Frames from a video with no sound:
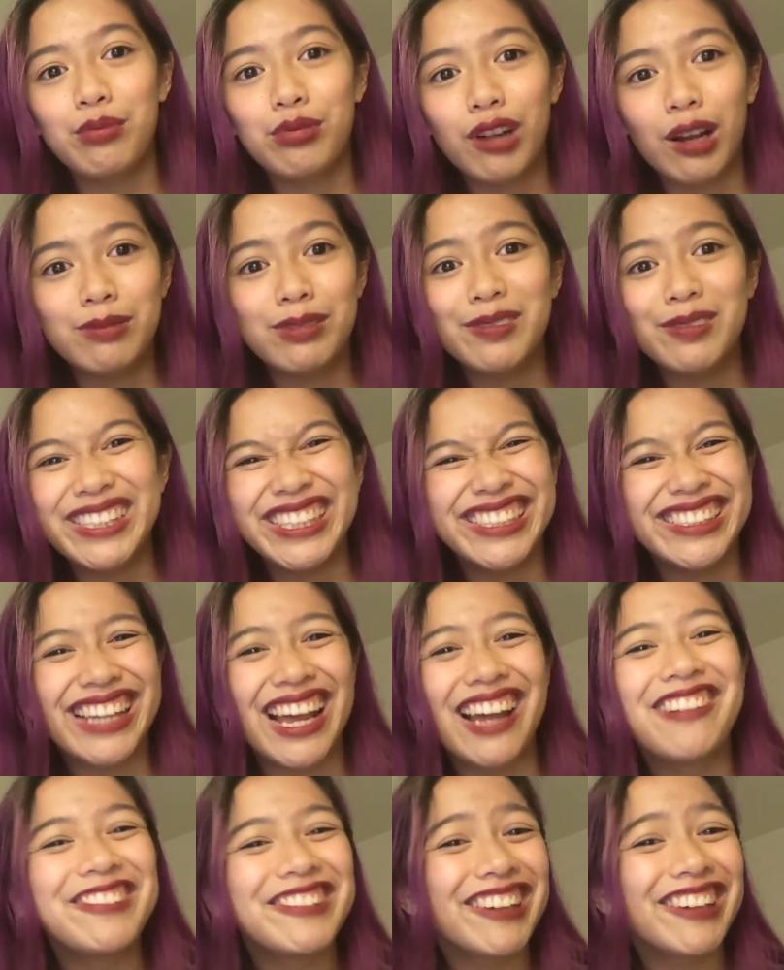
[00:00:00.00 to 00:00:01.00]
probably
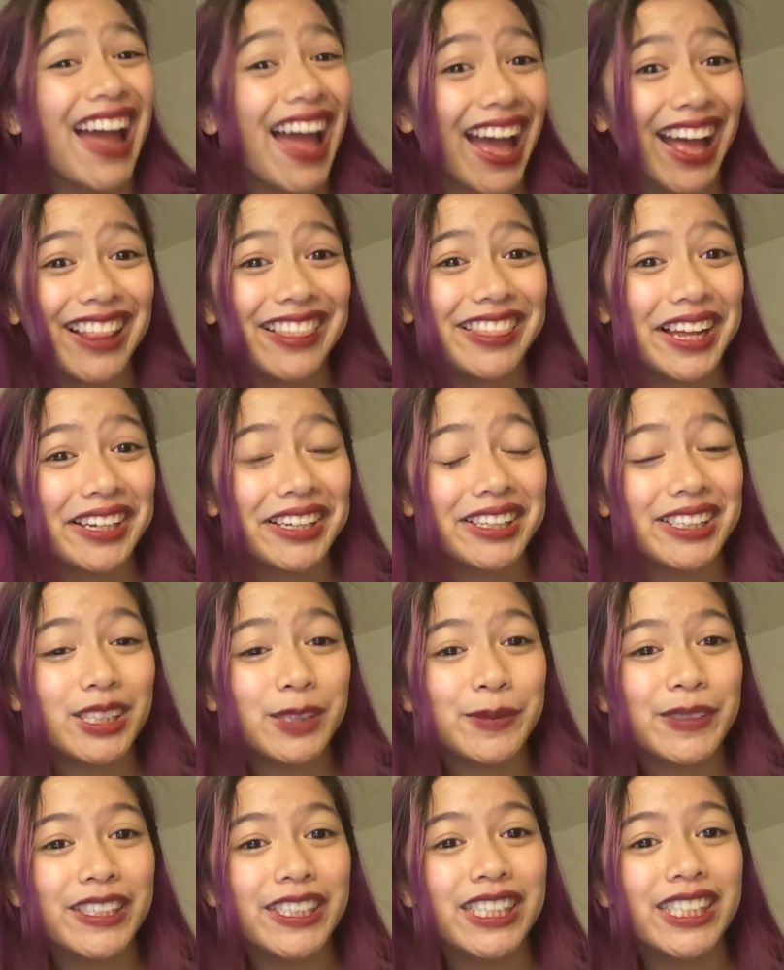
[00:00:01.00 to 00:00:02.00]
never had that
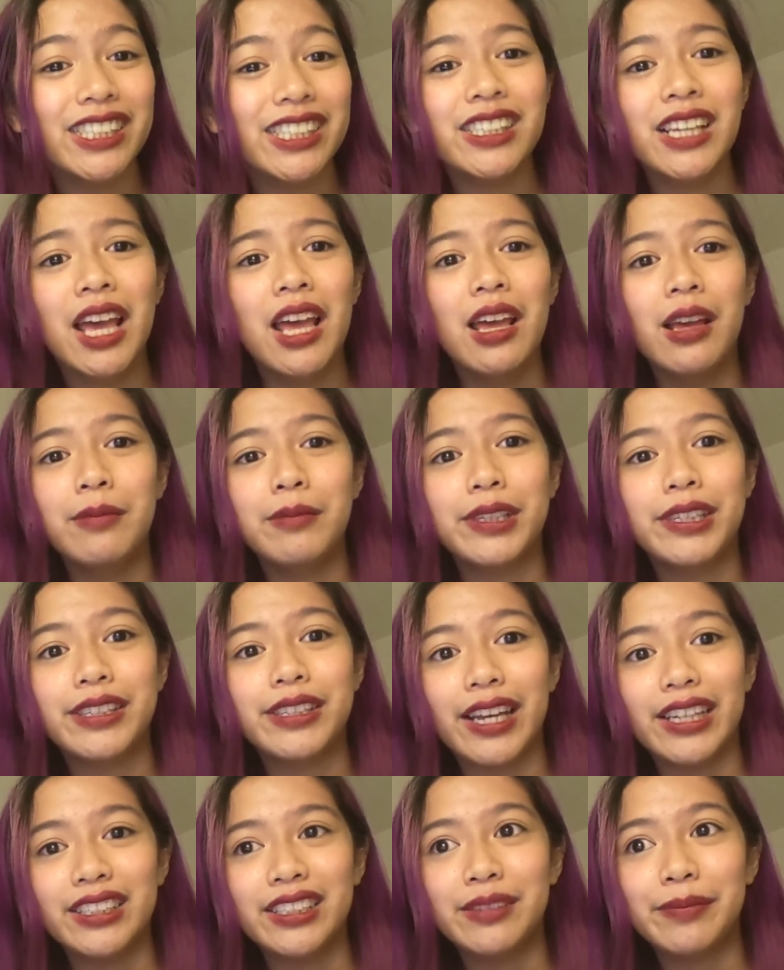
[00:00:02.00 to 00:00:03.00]
experience,
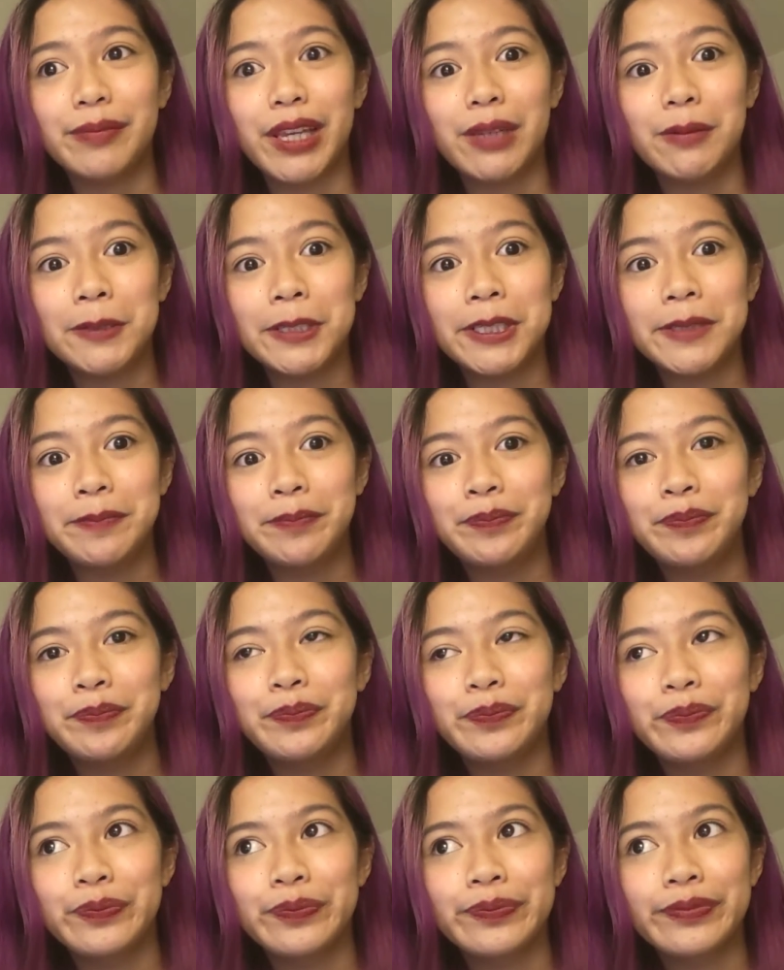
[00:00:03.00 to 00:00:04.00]
besides maybe
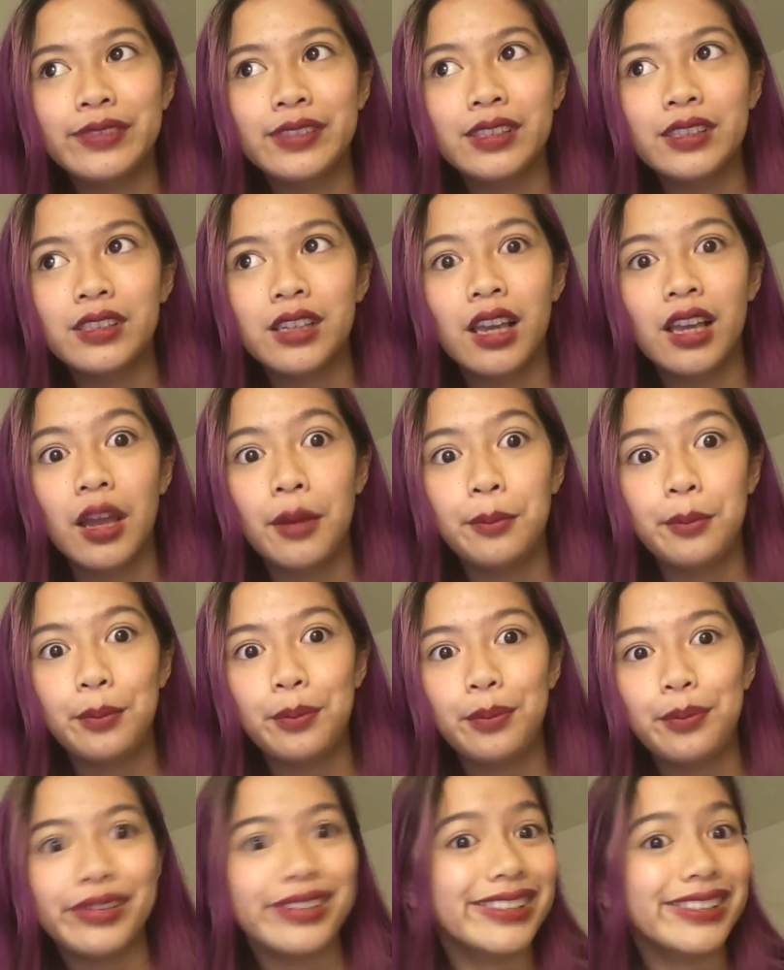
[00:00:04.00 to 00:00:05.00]

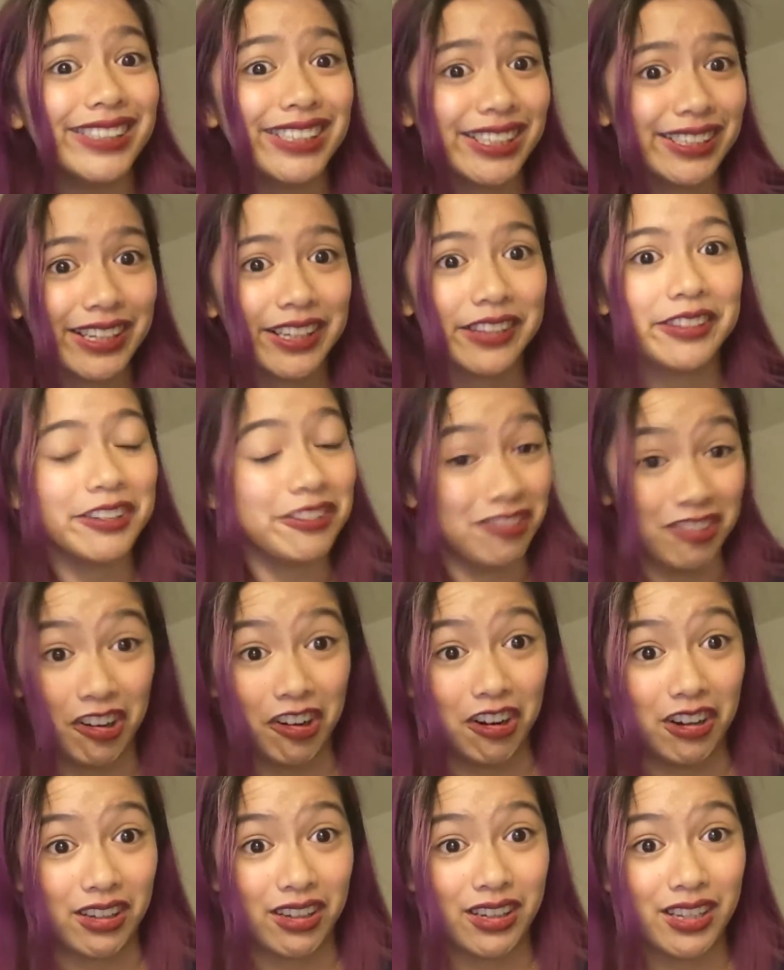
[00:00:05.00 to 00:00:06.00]
Princess and the
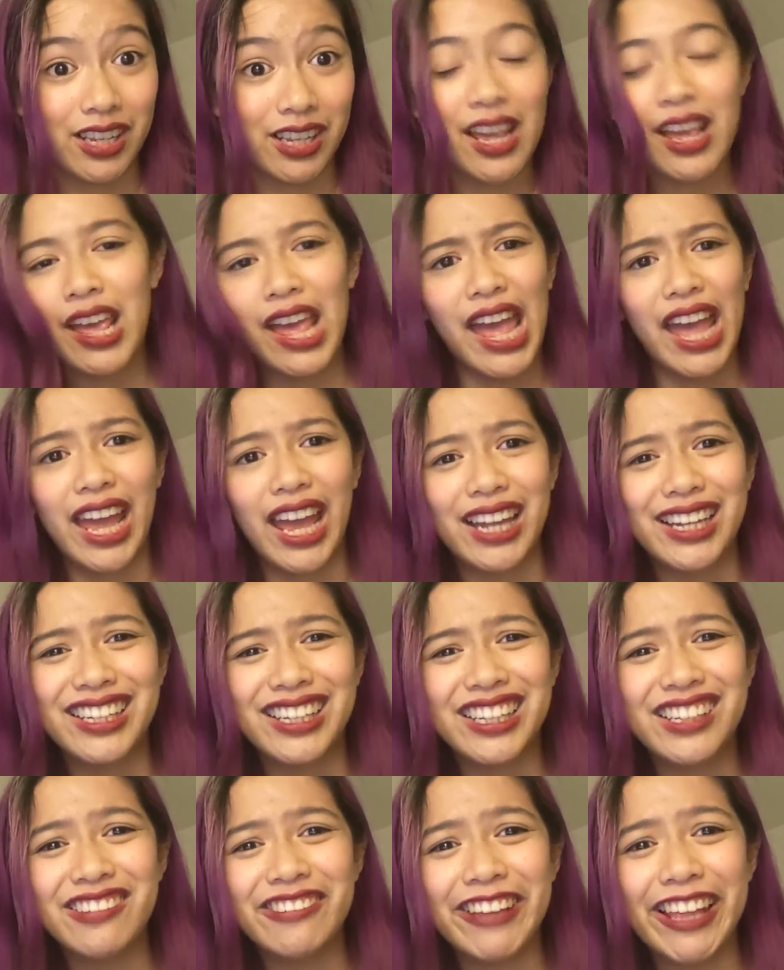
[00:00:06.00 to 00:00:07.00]
Frog.
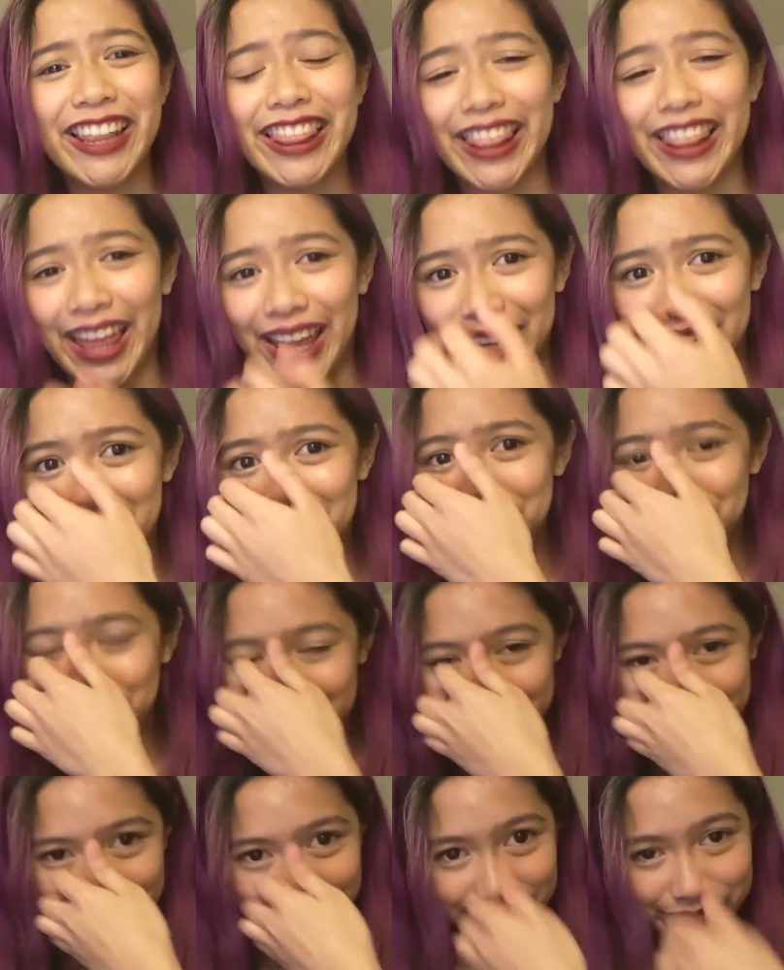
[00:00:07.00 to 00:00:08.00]
And even then,
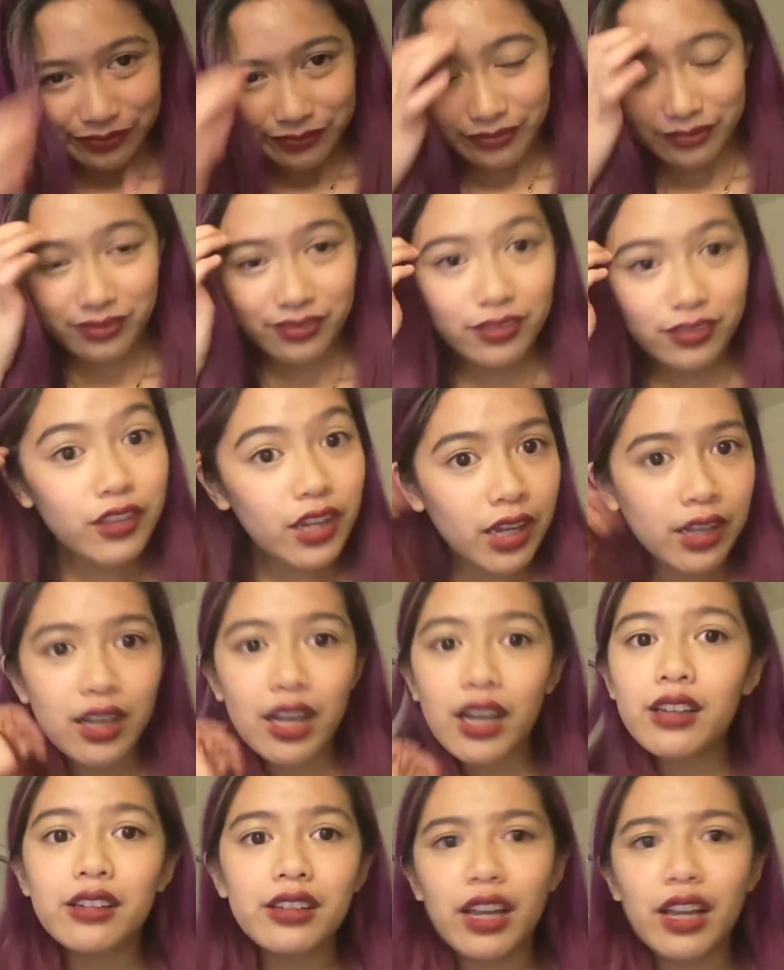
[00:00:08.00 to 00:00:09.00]

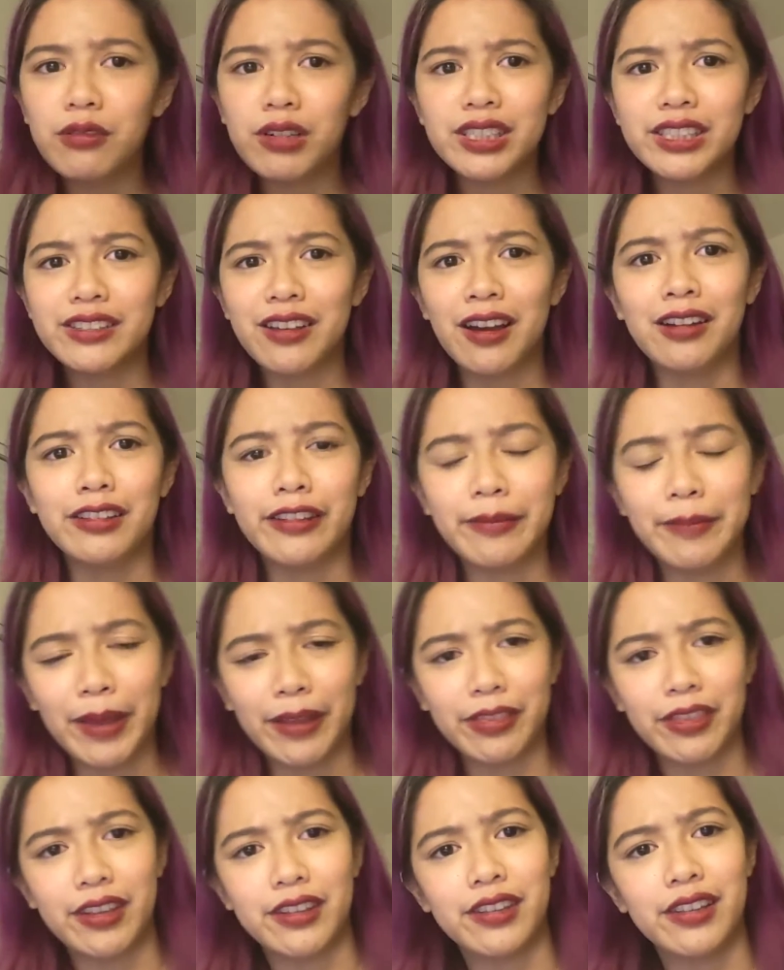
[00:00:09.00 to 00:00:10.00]
I want to talk
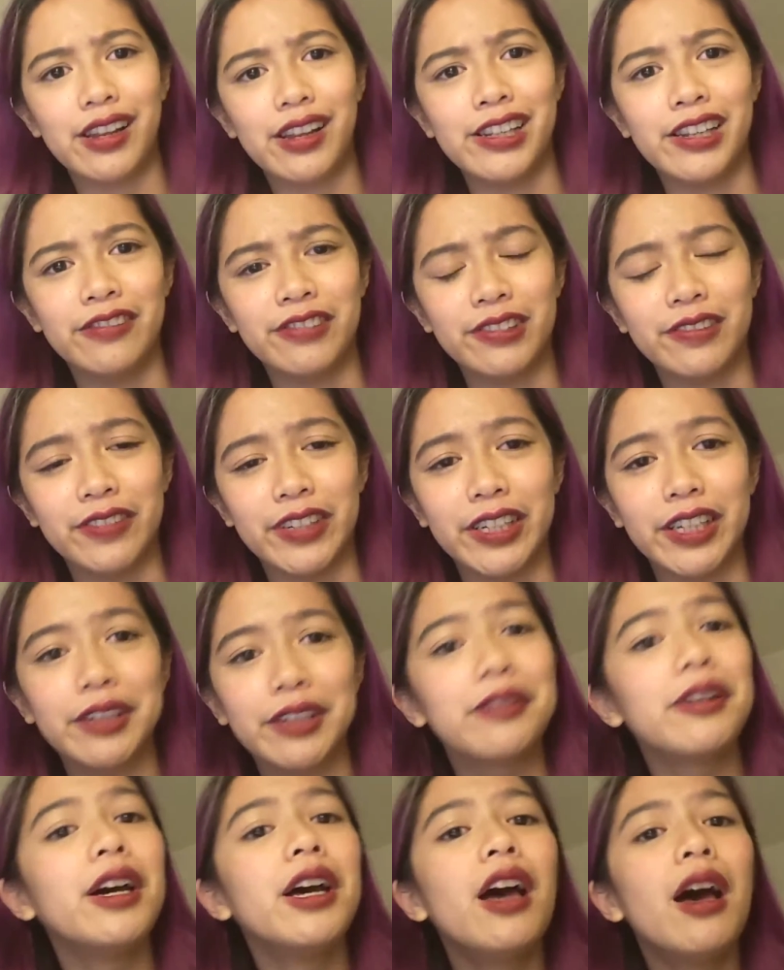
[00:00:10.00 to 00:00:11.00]
about this in a different
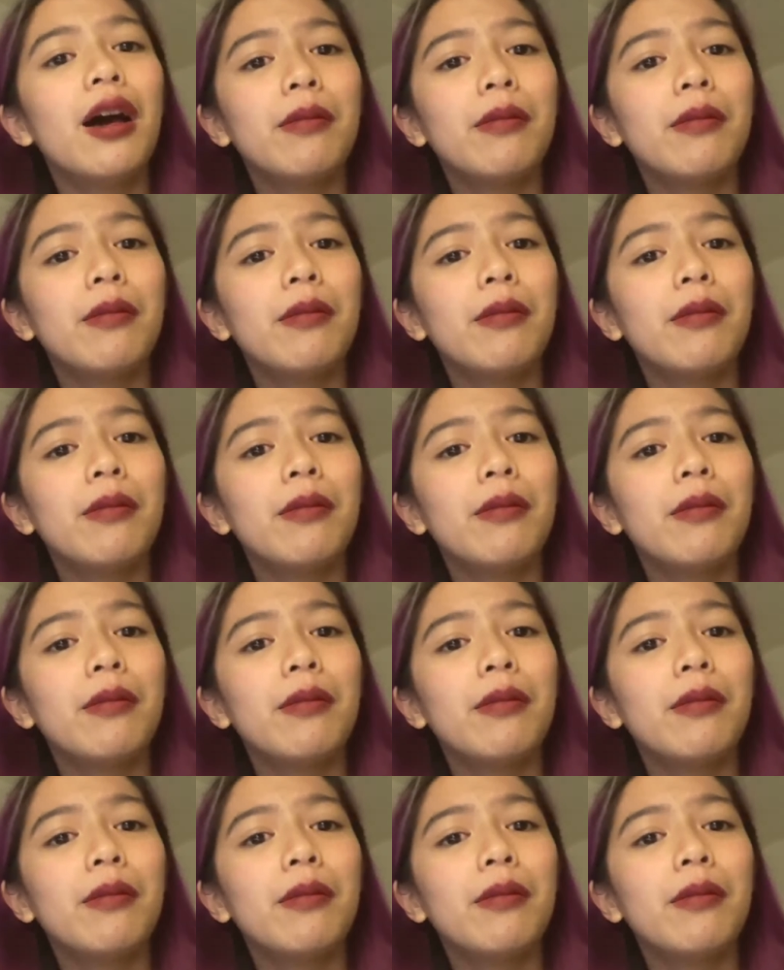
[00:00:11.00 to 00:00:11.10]
video,